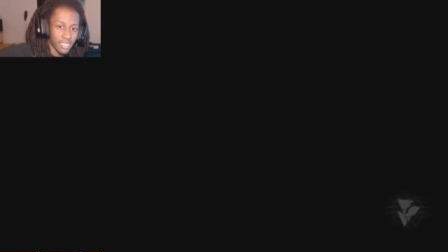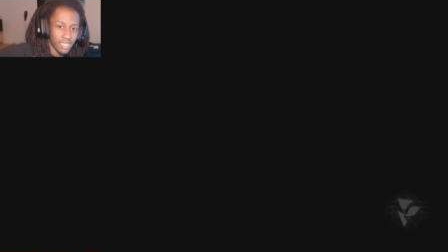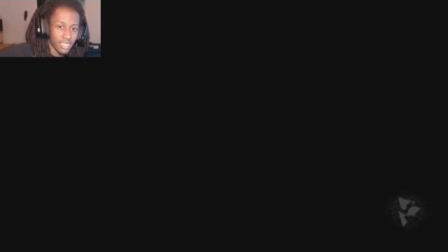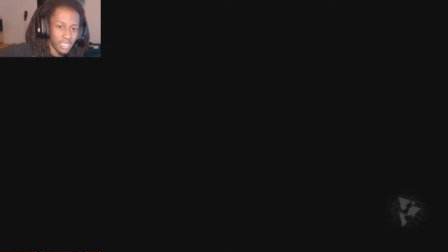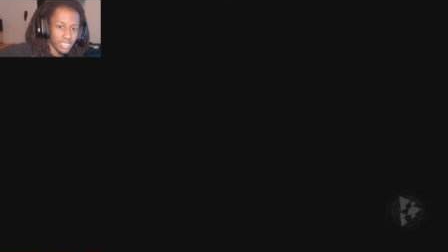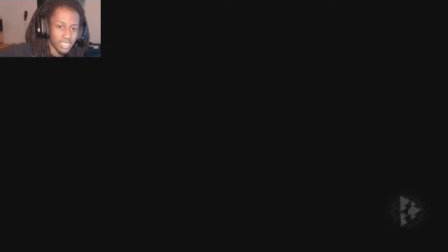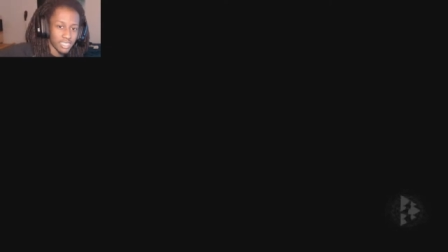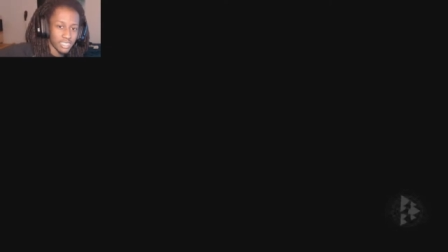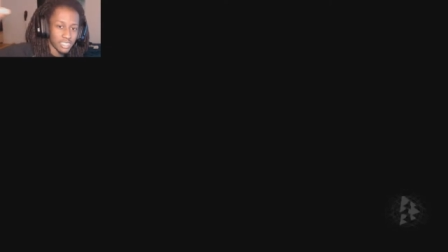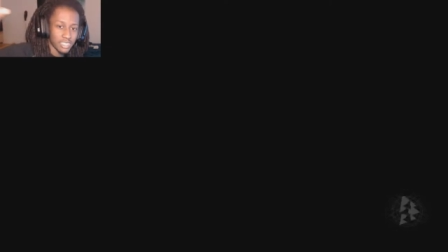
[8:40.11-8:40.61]

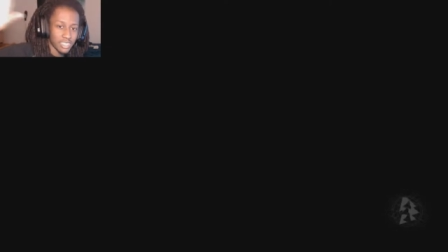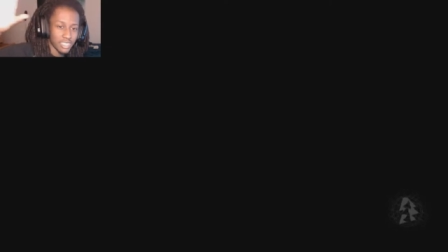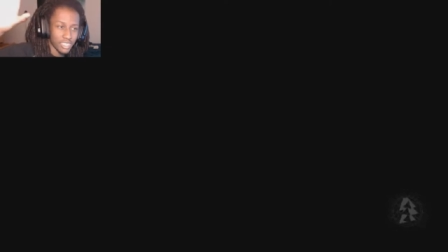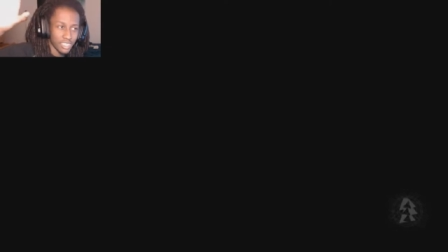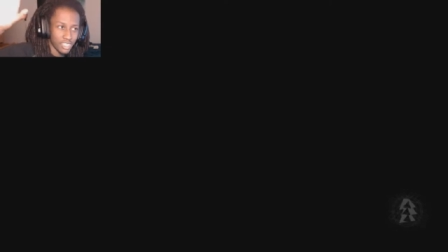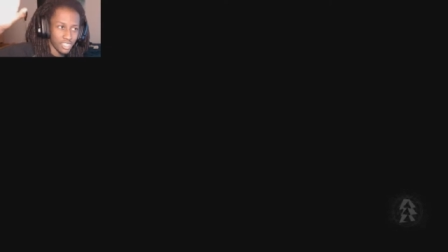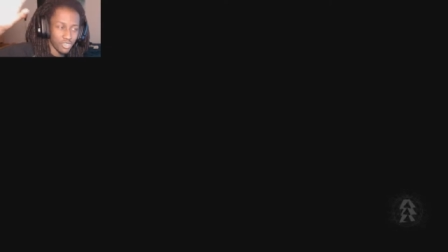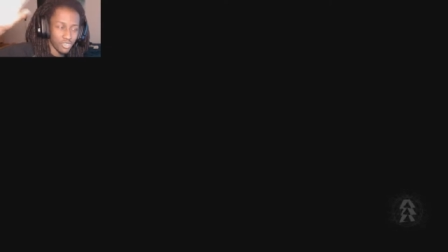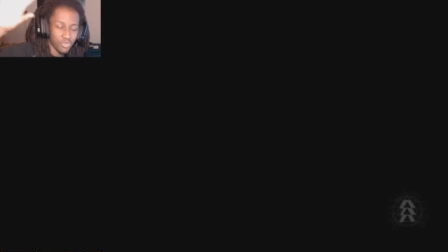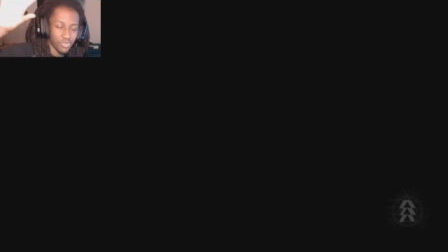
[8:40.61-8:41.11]
like it's a
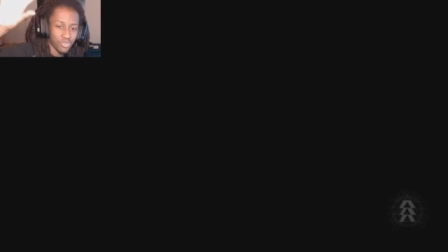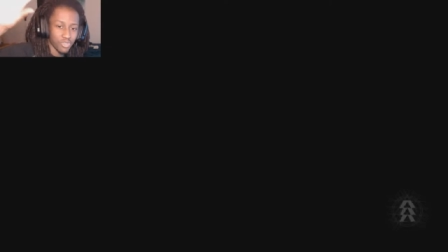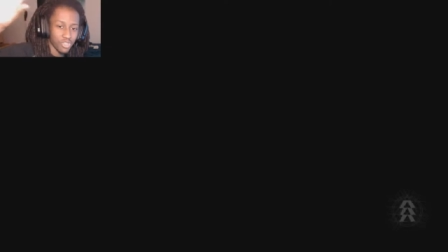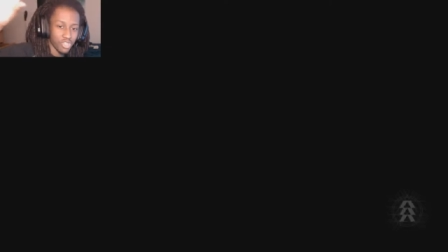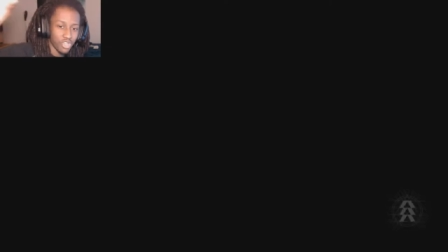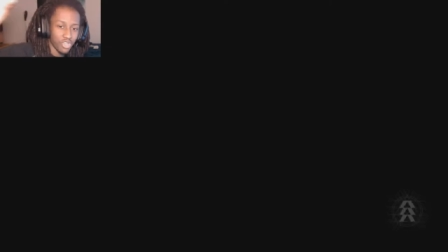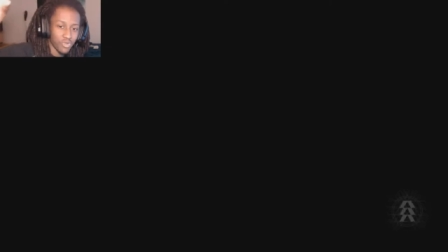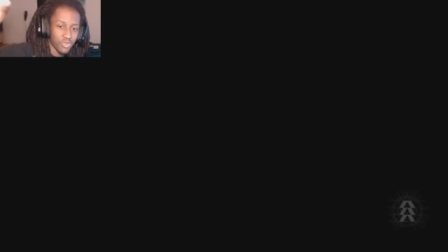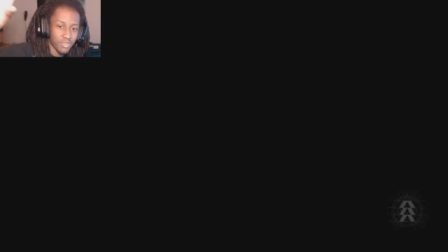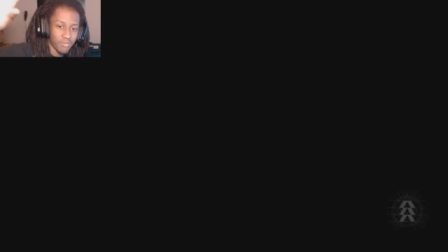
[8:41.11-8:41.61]
little
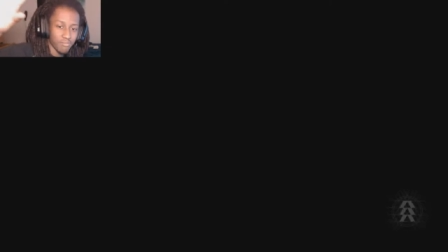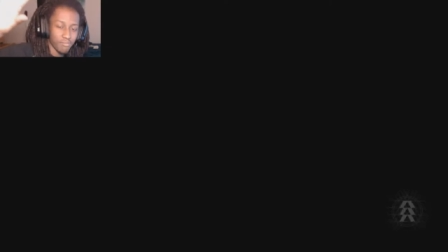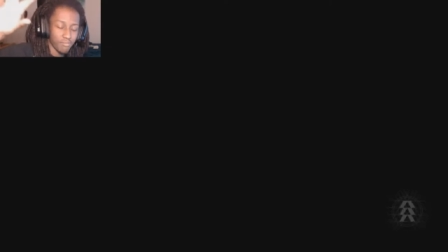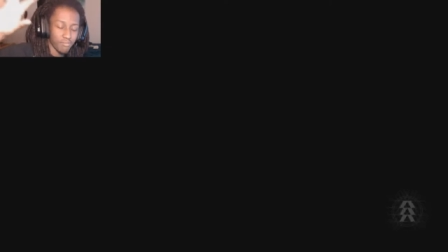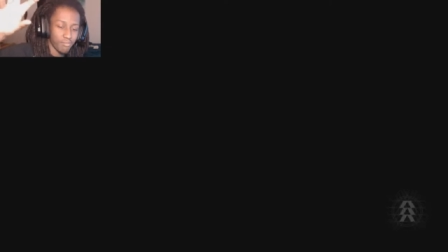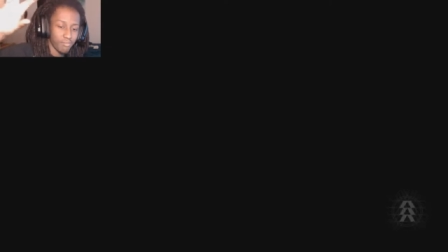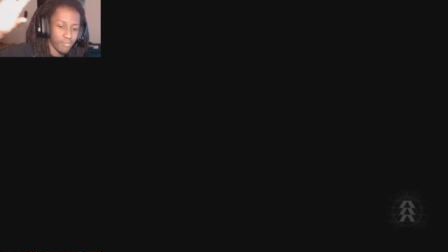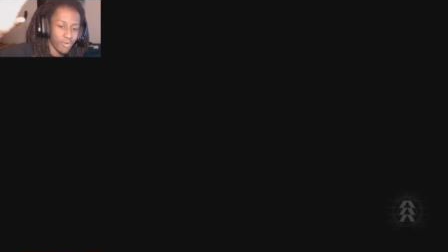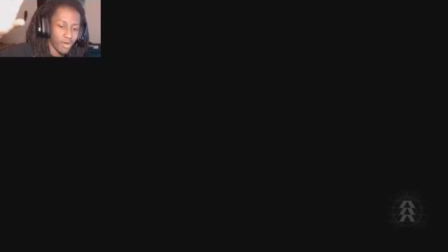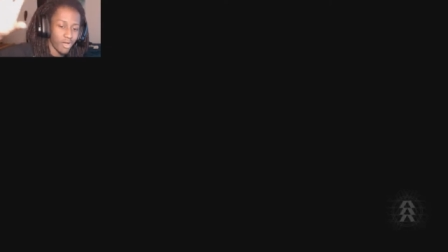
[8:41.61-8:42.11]
glowy
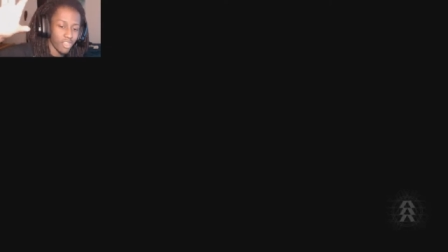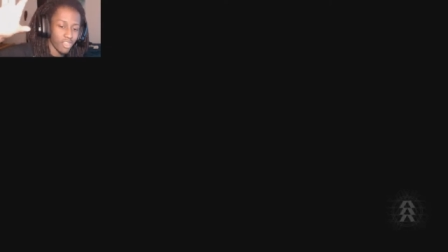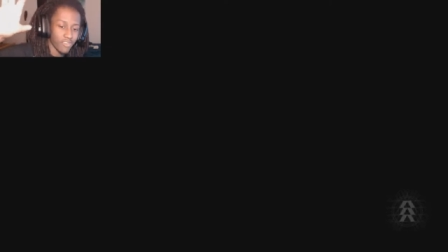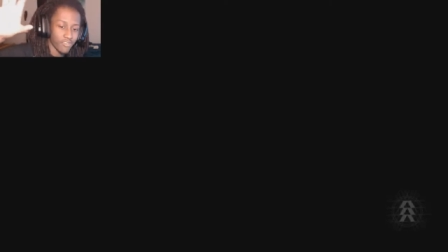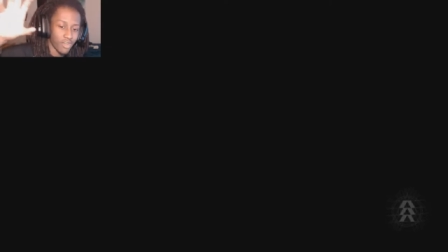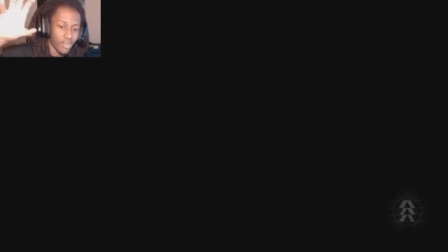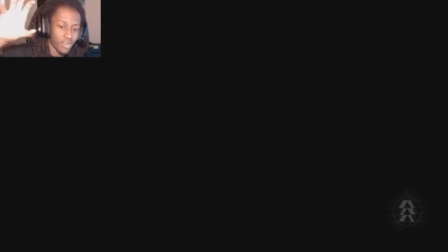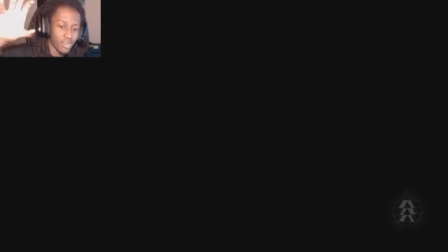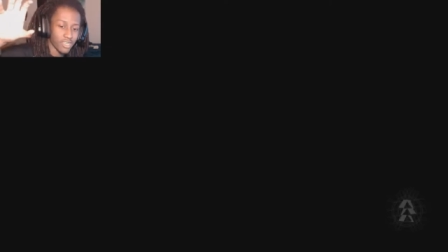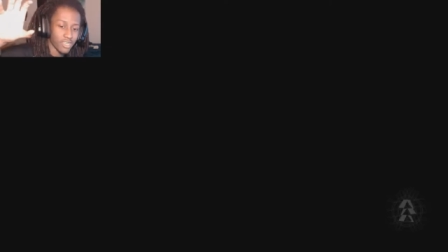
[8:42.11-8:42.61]
ball of
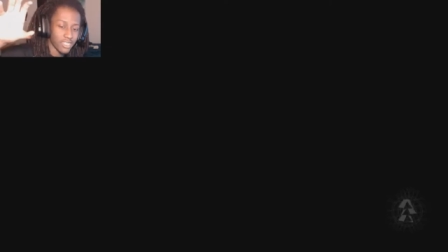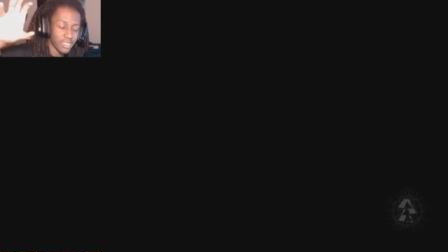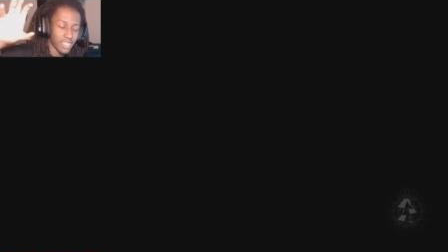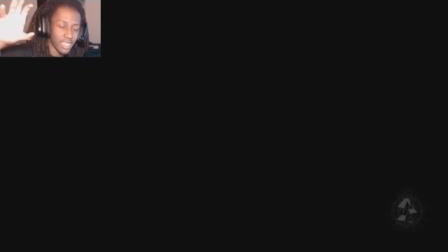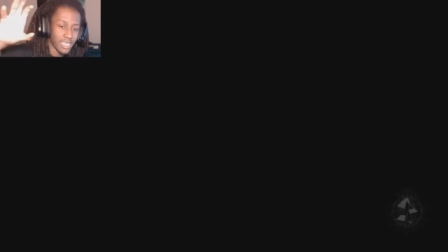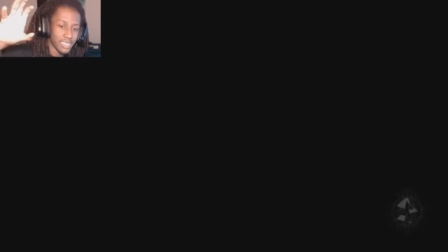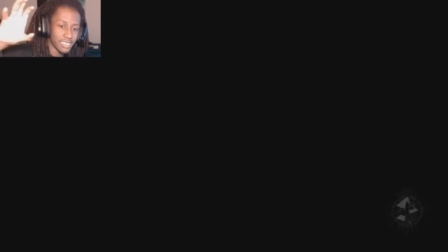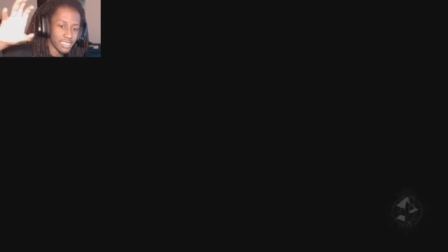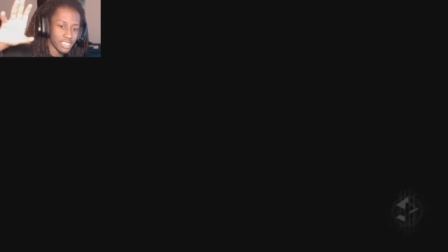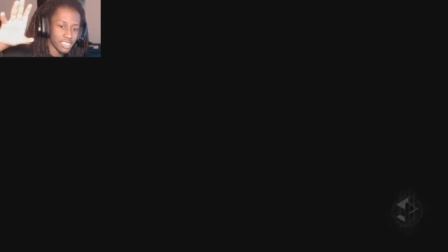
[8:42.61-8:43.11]
arc
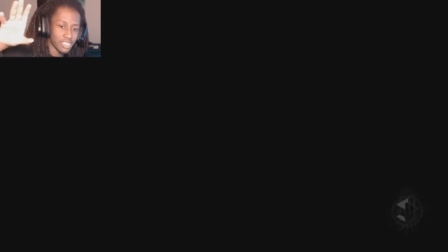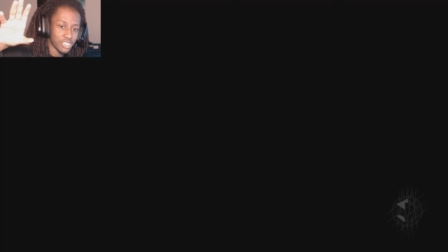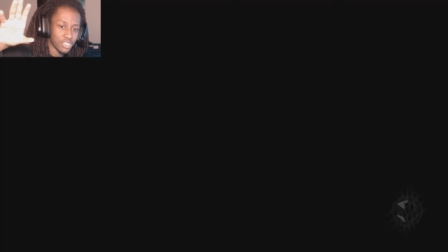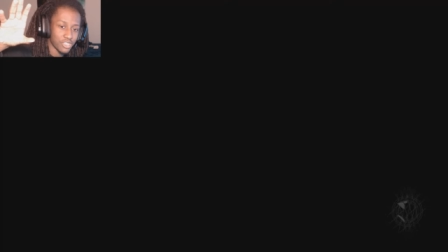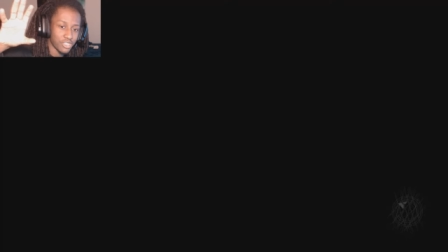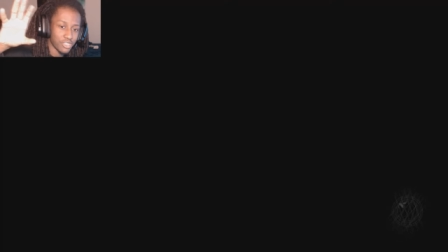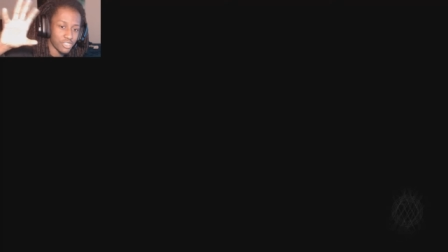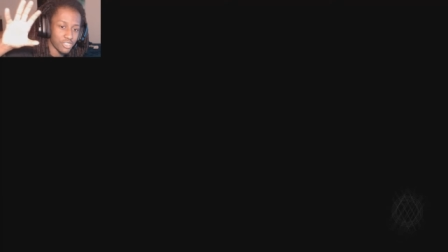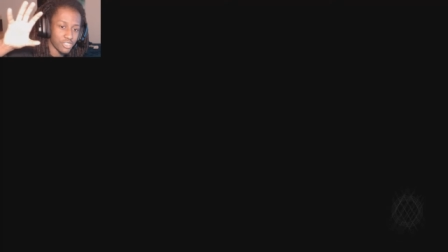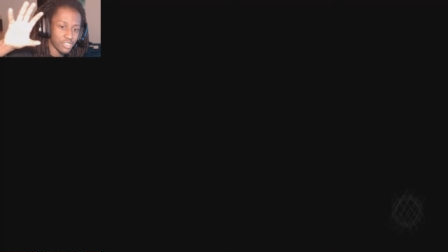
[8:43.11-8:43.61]
that
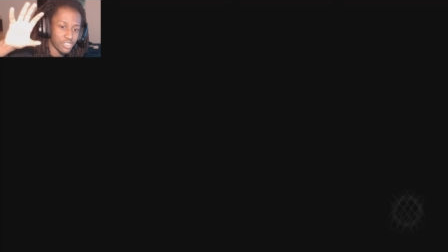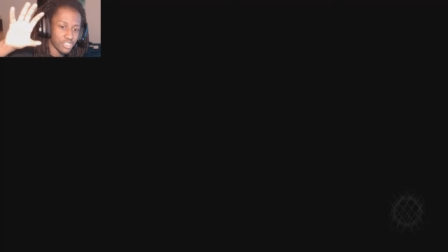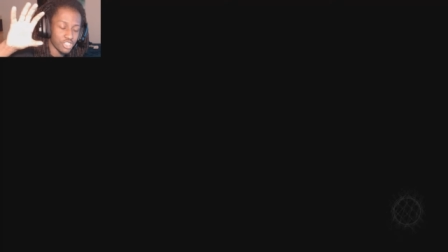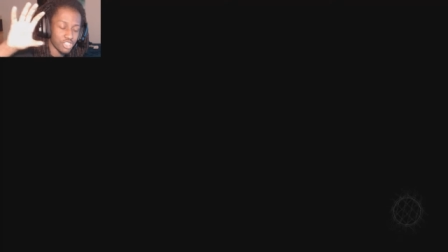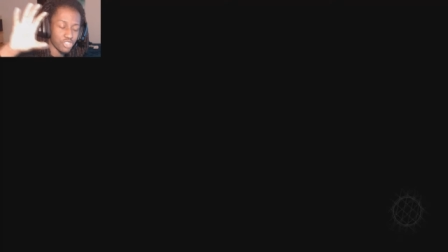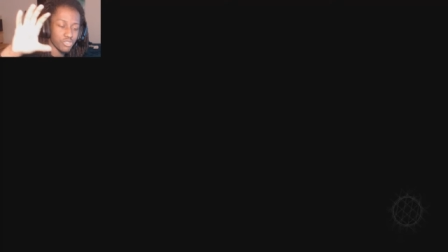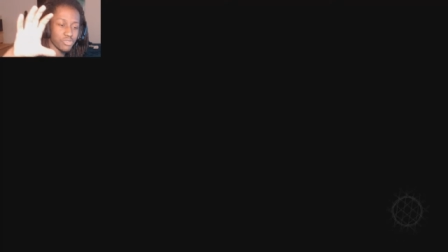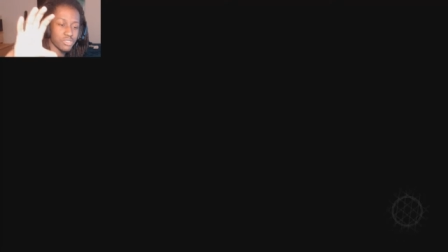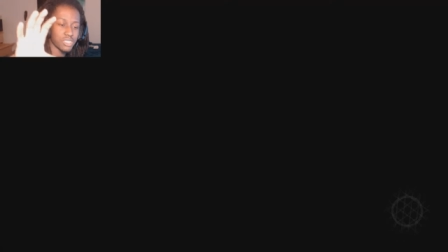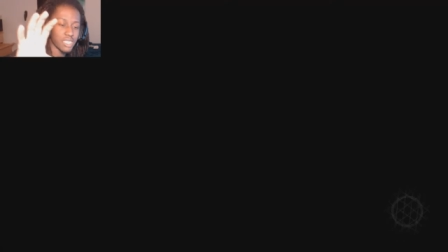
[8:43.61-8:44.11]

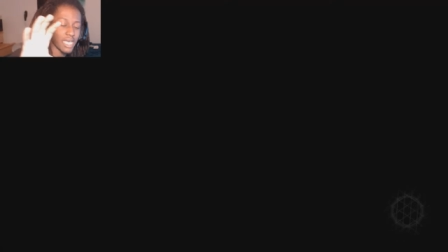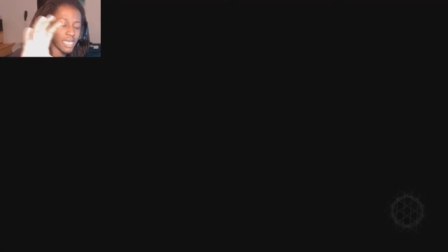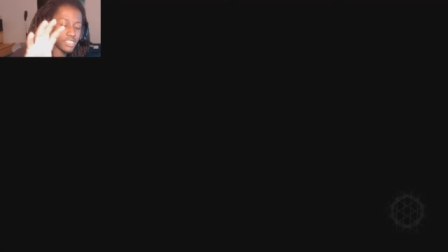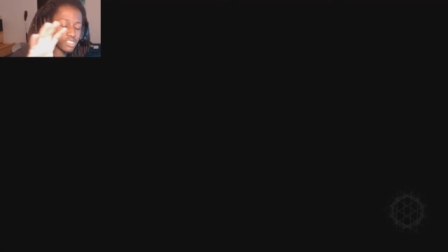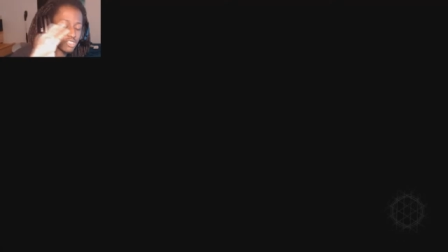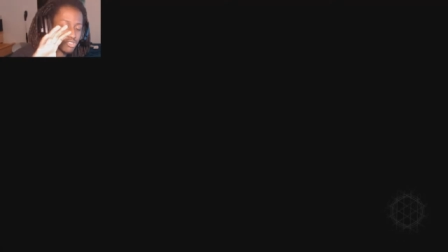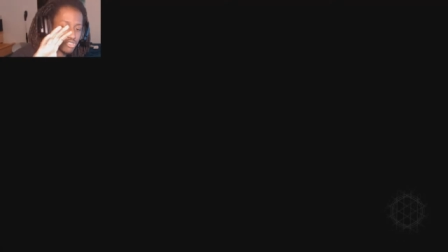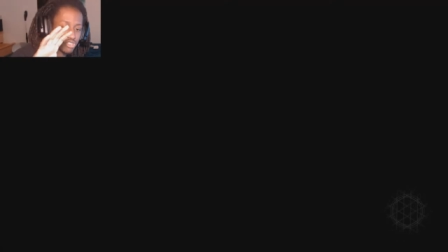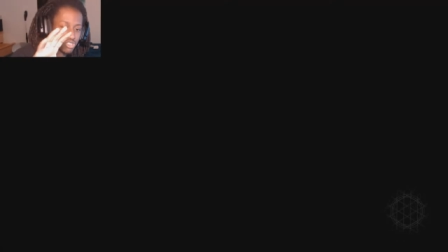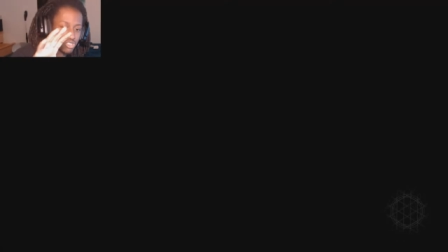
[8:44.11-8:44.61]
shoots
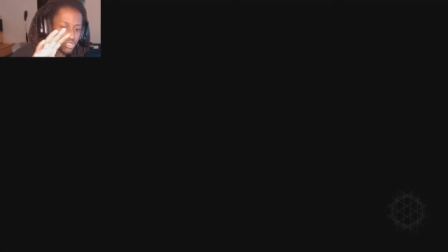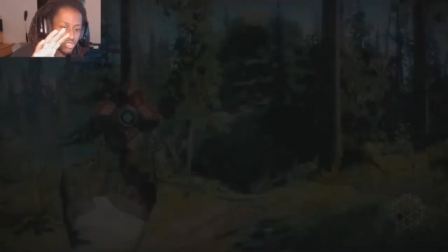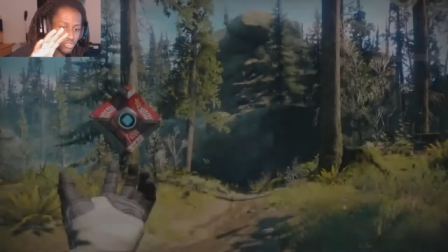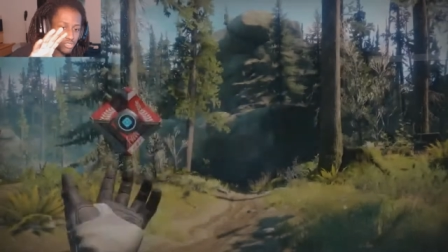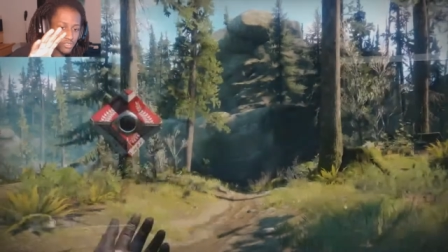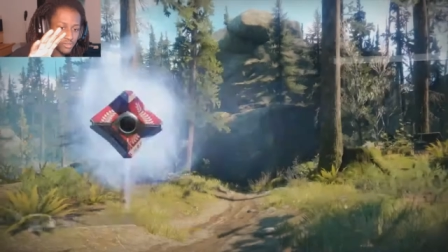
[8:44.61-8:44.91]
as you shoot.